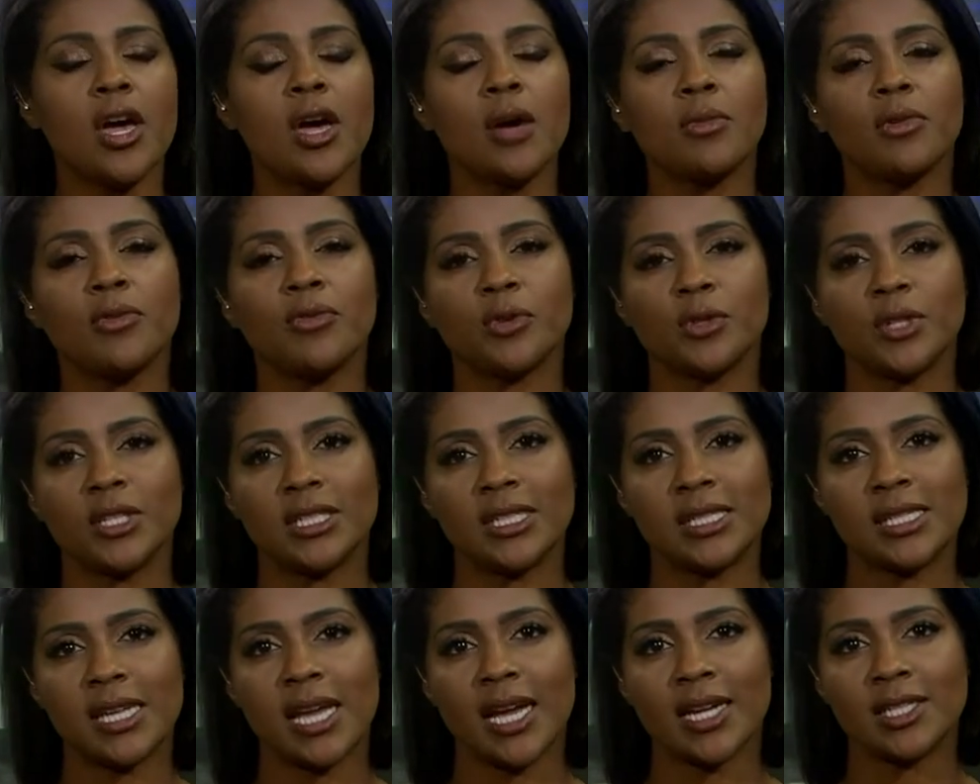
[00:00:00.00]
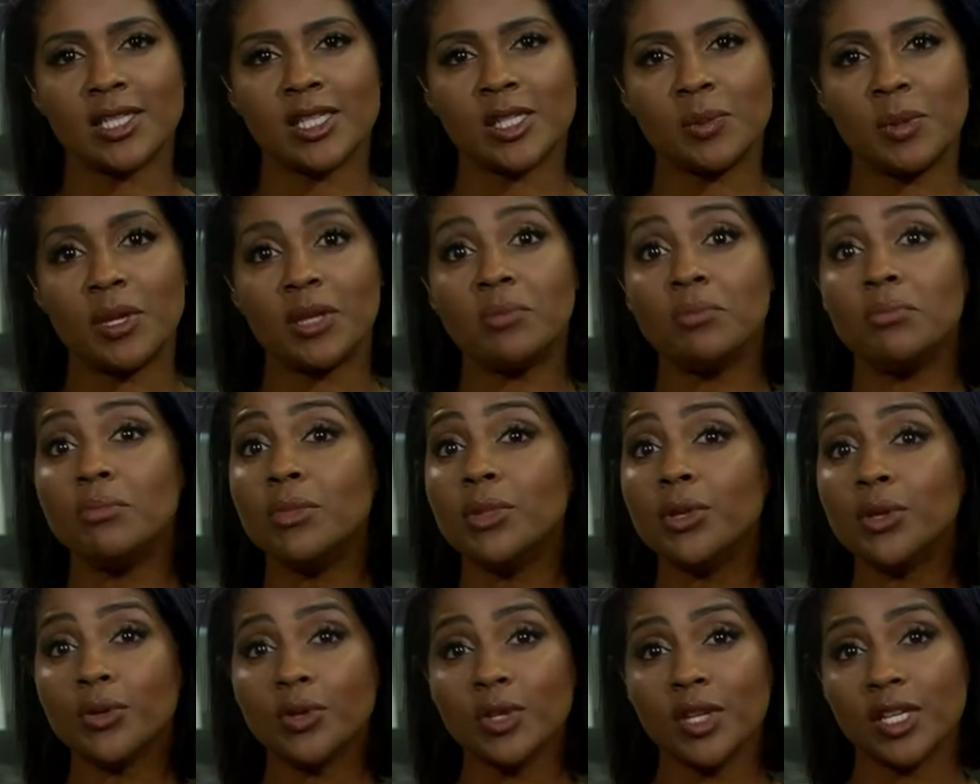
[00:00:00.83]
before they decide to spend
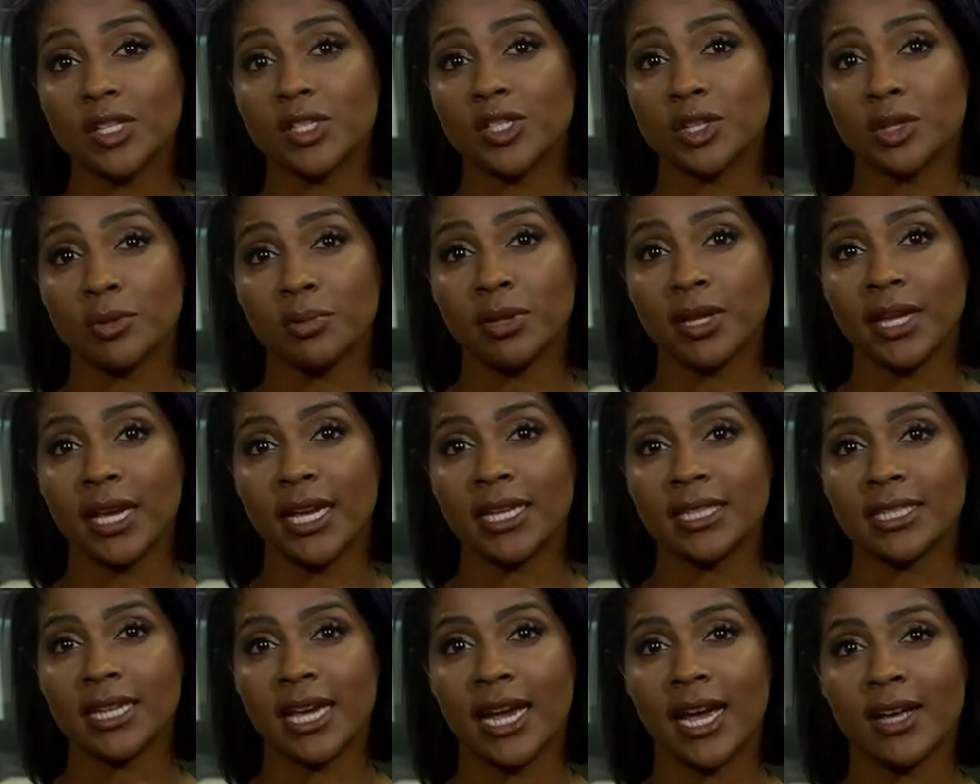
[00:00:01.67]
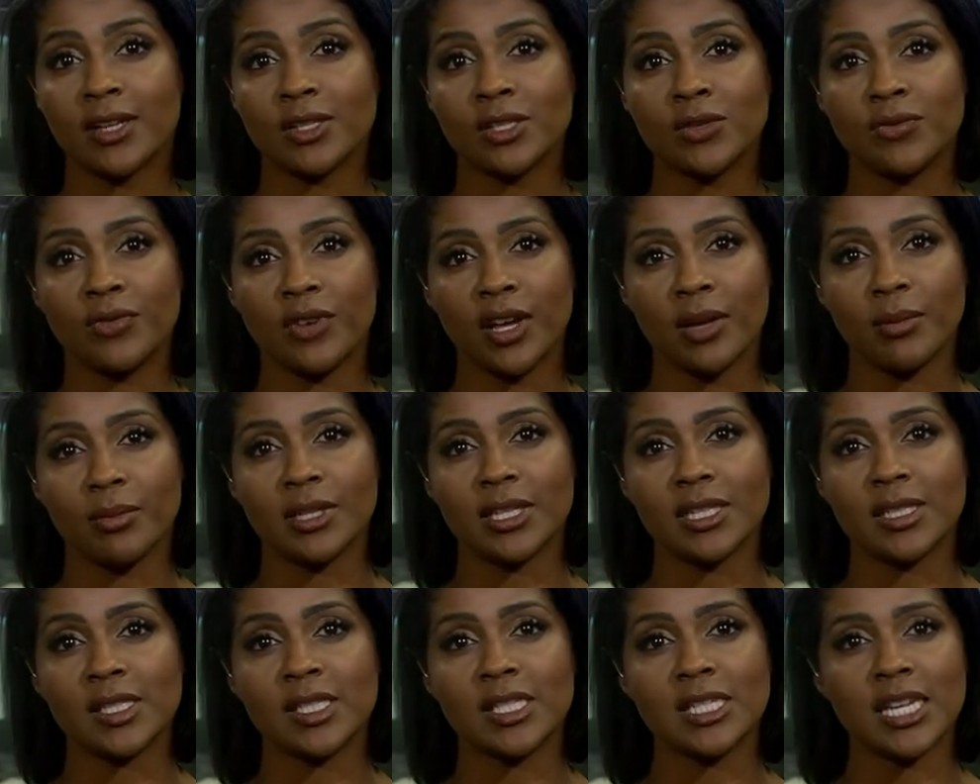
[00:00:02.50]
millions on a plan to house
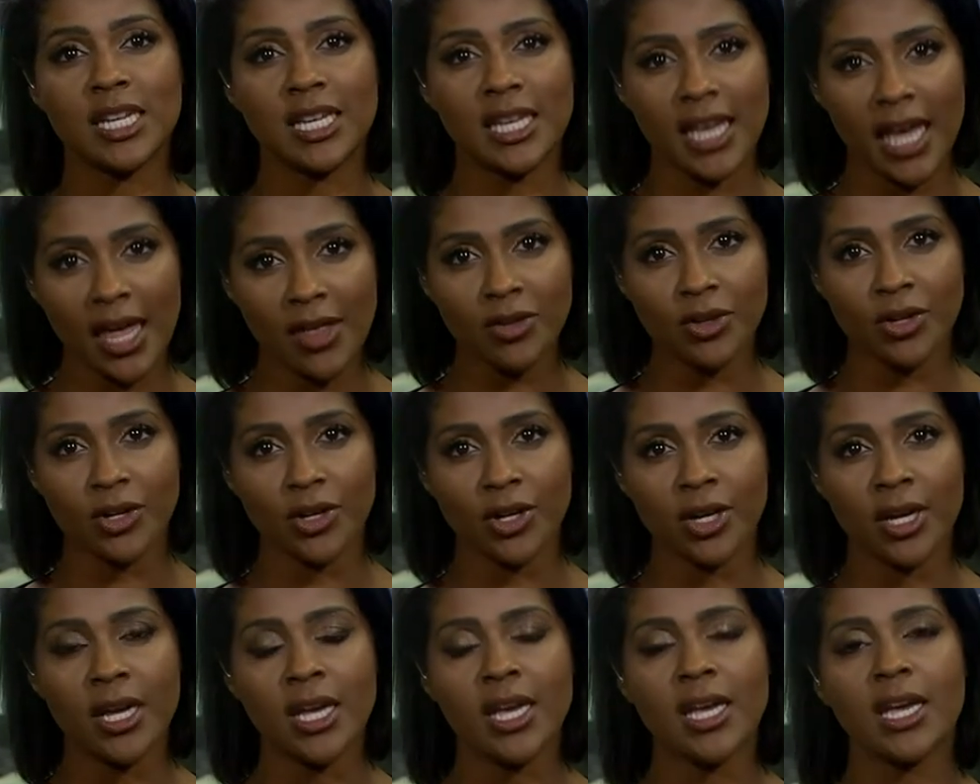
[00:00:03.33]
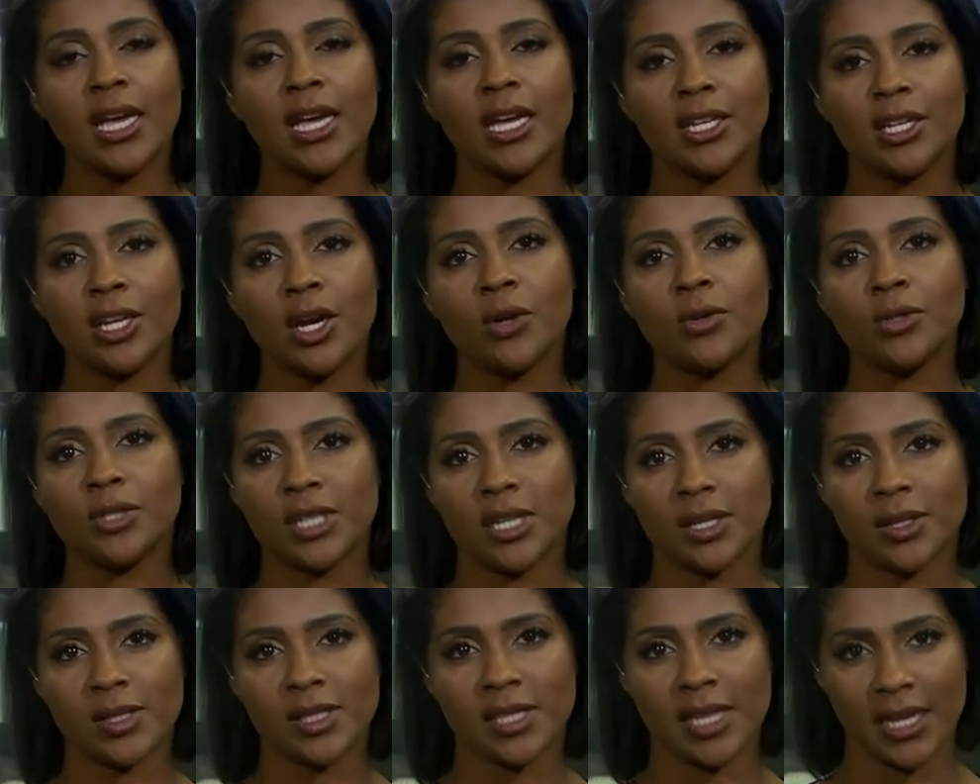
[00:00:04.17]
families together in
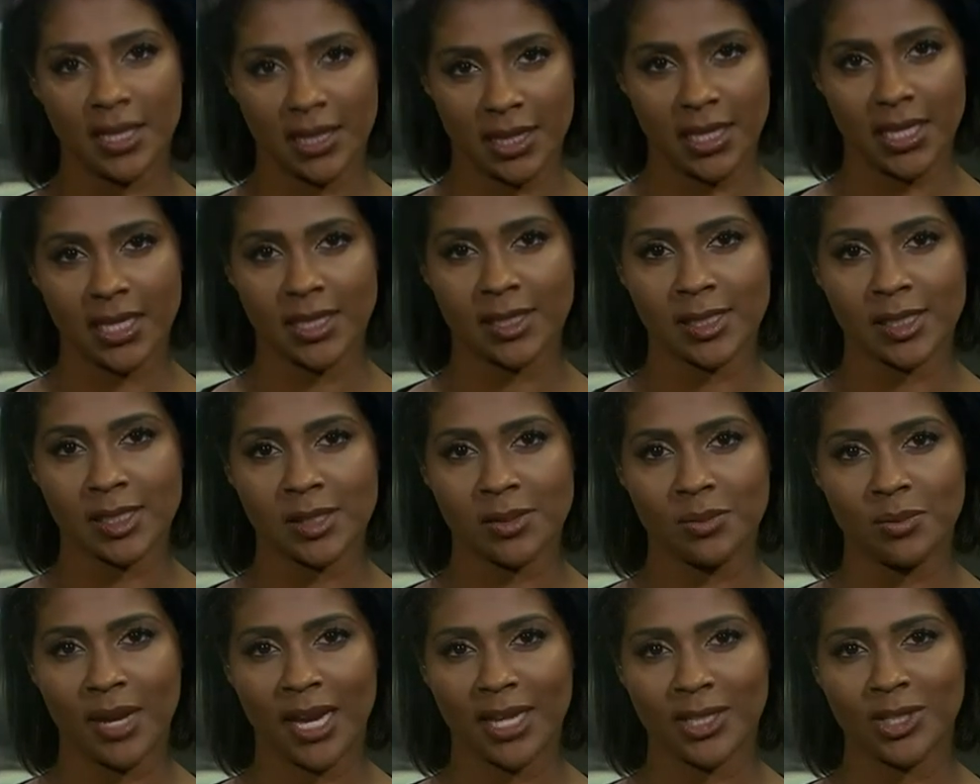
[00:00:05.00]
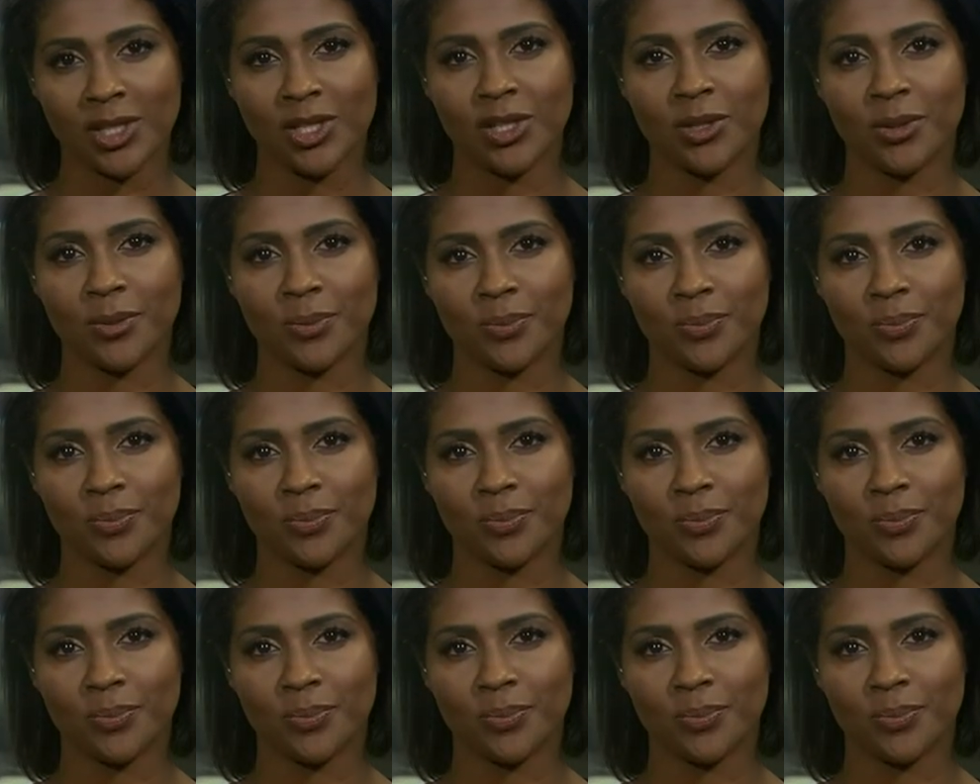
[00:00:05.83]
hotels like this. Back to you.